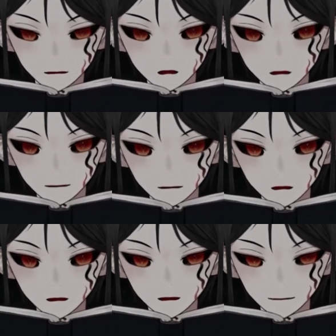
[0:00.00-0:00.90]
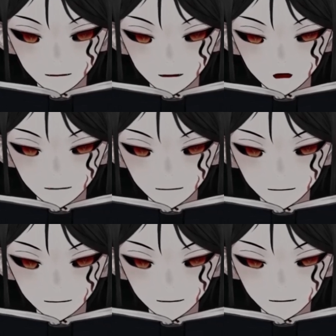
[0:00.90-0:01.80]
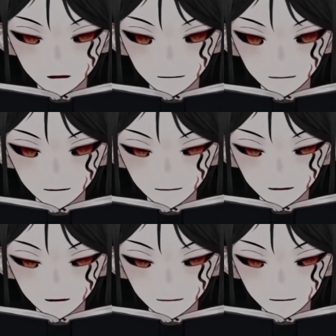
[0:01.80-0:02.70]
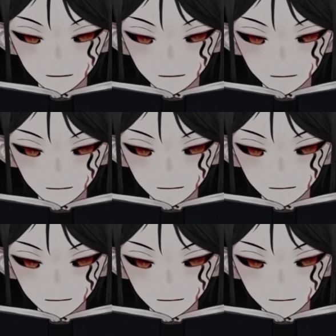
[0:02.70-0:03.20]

we wouldn't be having this conversation.